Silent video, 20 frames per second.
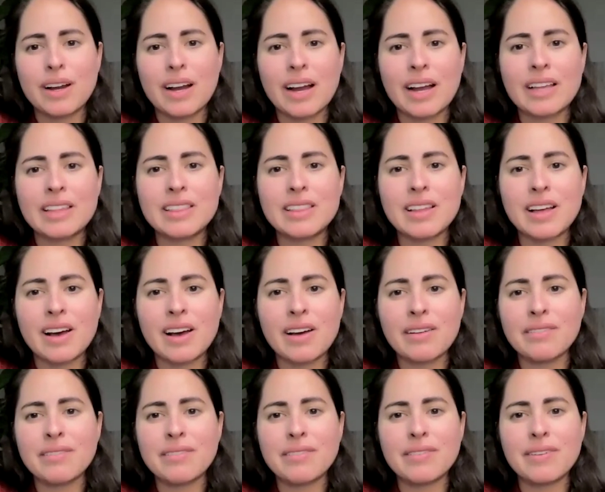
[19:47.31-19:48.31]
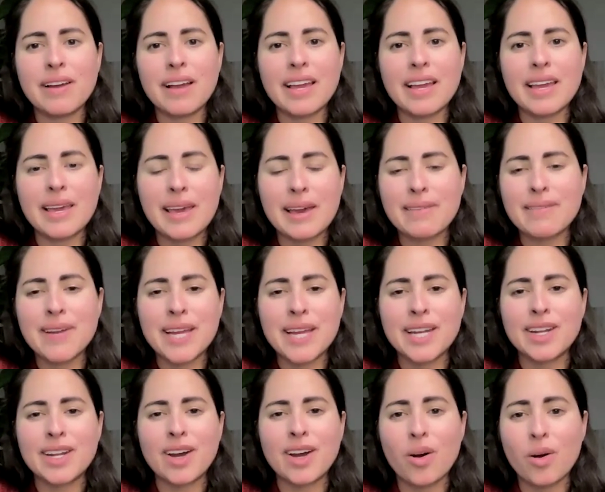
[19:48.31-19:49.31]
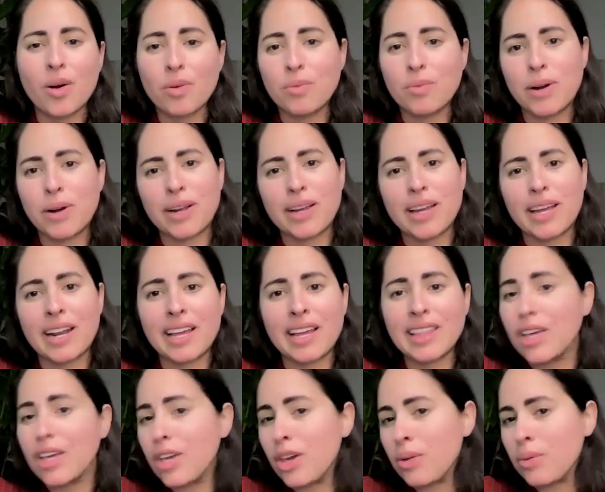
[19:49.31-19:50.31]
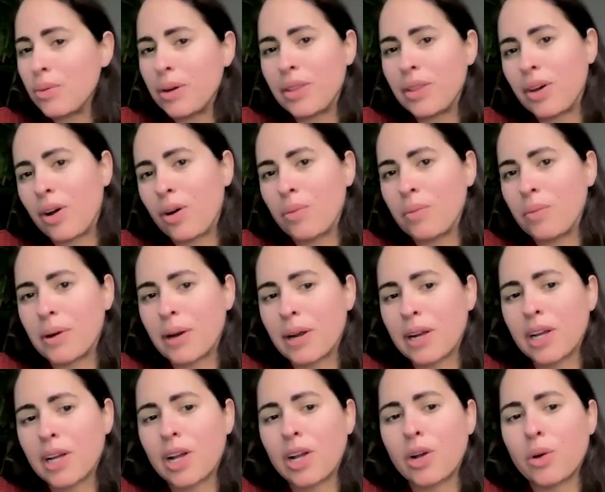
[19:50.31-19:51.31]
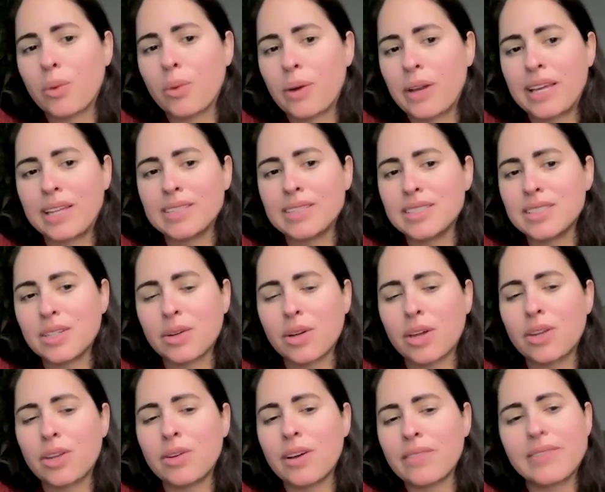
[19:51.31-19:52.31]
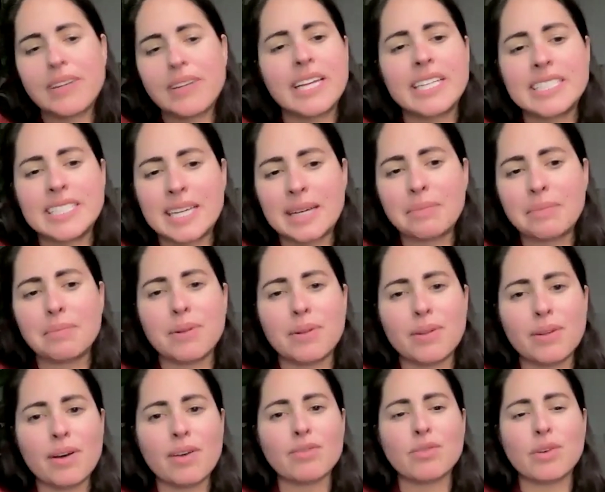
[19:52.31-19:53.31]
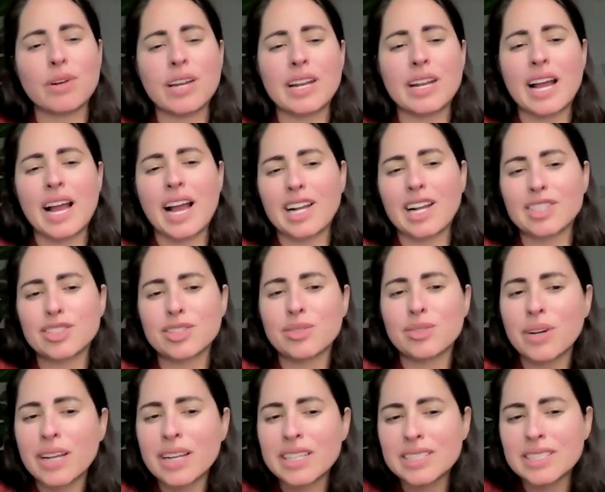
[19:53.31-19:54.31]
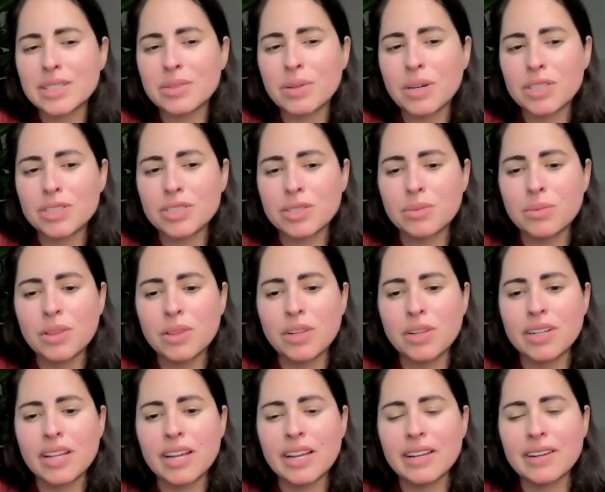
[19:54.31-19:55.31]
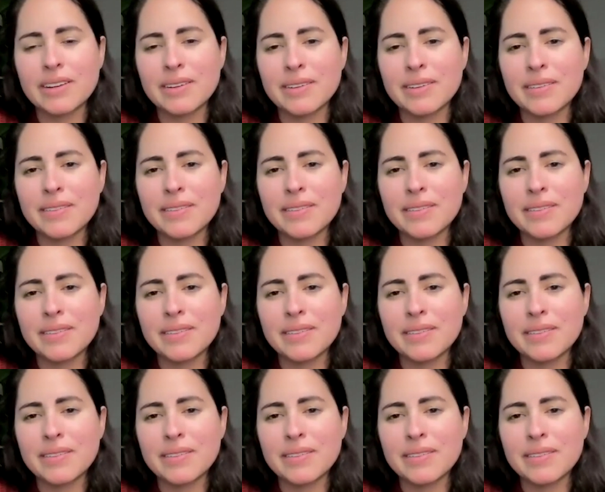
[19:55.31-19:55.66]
I love giving homework, and I think you were the homework queen. So can you give an example of what an action-oriented question would look like?